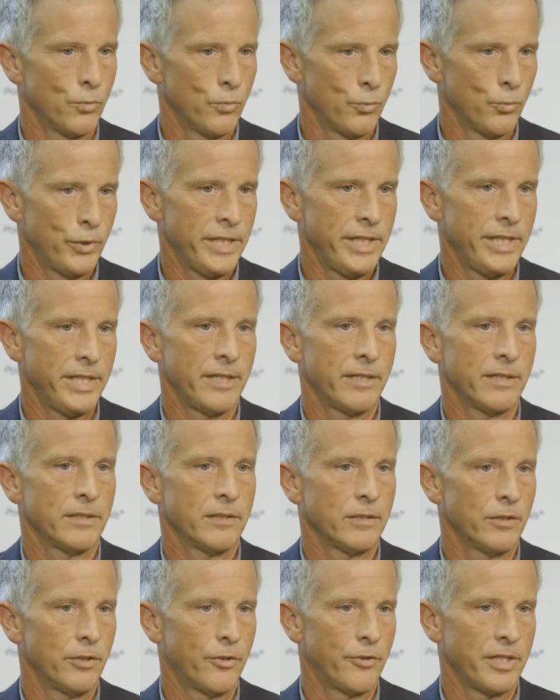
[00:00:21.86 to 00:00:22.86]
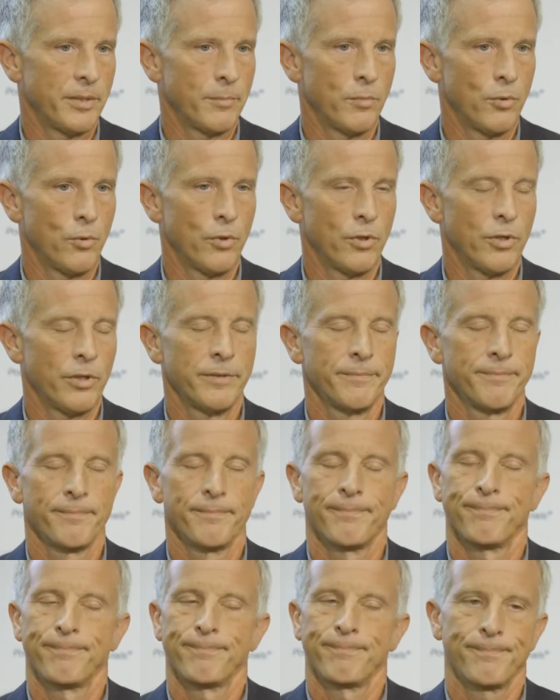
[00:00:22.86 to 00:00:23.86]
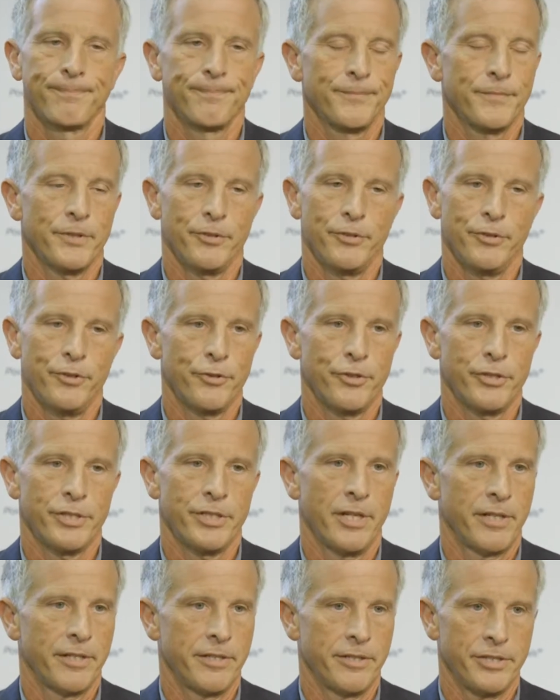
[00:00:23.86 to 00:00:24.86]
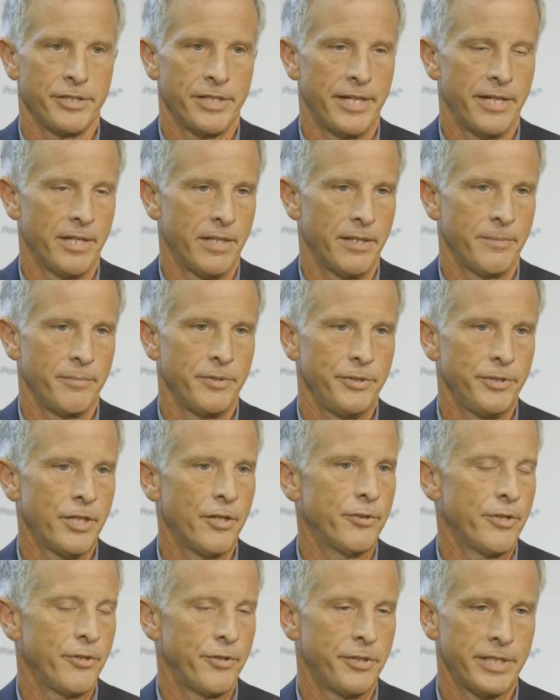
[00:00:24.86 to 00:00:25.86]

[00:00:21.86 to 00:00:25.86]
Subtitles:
reading, learning more, you're just not going to stay up. You don't know the